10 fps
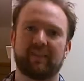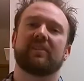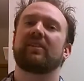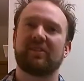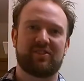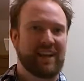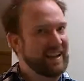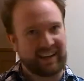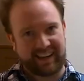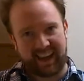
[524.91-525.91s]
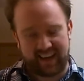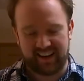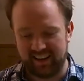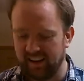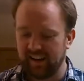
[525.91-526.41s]
So you shake
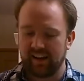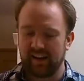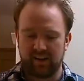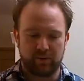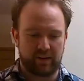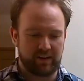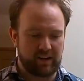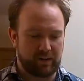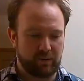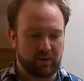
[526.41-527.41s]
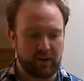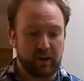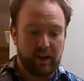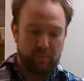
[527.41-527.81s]
again when you're ready to pour.